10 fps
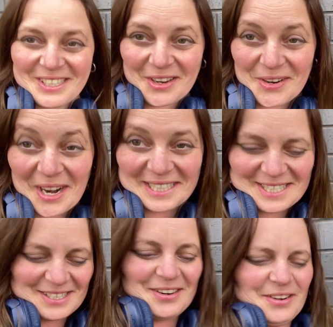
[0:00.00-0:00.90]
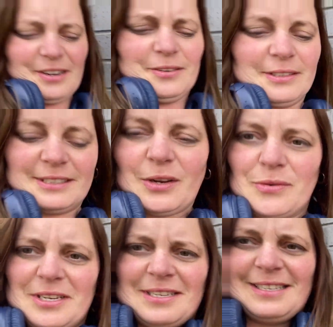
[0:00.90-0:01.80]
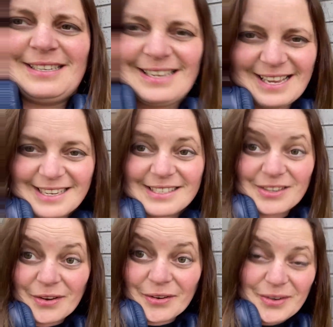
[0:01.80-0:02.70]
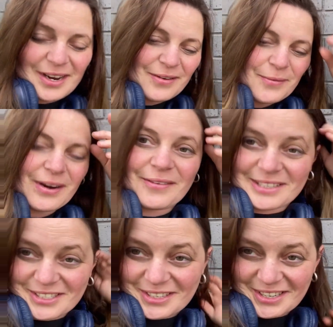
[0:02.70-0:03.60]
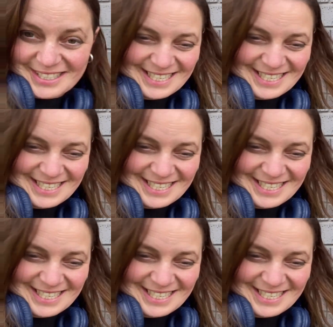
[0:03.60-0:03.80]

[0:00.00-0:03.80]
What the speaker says: All right, so, So what I want to show you guys